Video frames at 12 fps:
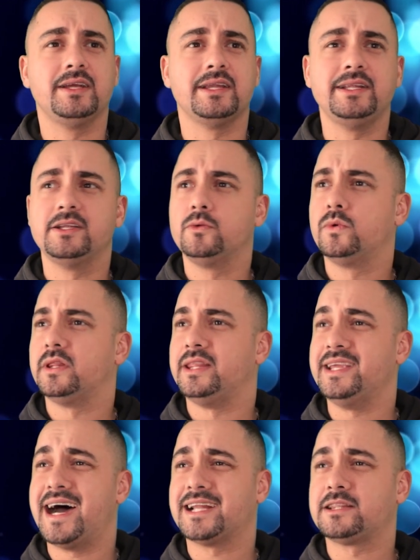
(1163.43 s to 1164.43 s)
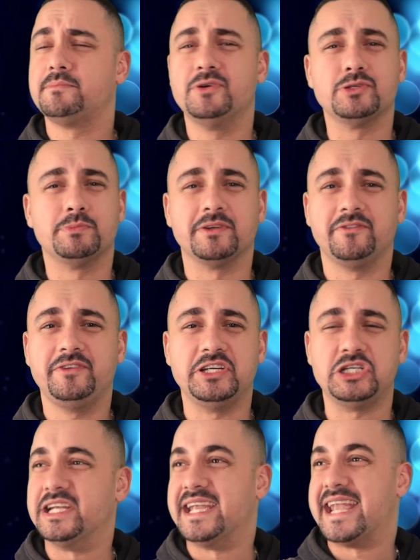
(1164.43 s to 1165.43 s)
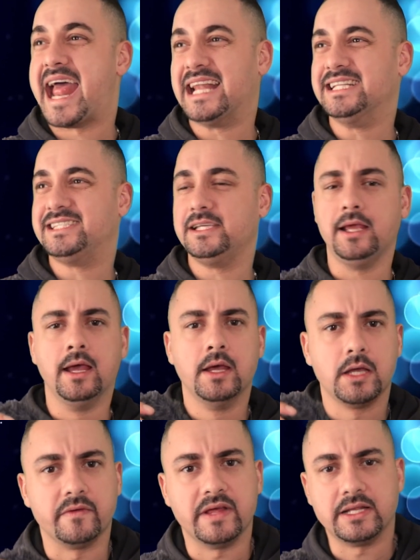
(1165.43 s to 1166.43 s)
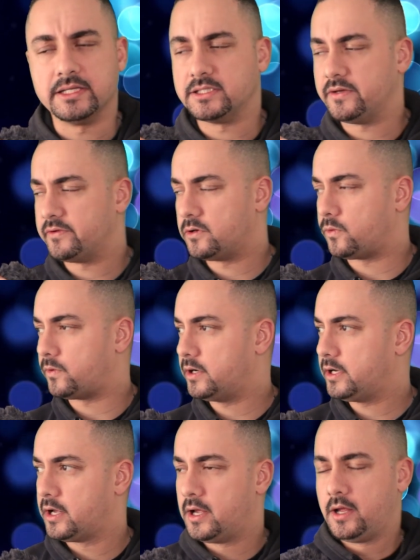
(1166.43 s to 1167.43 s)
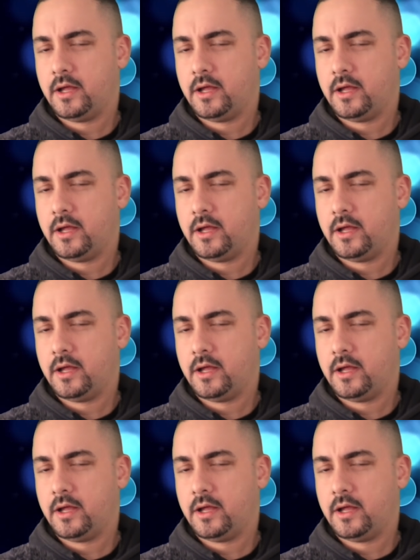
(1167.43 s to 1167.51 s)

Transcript: greeted with the utmost professionality, if that is even a word.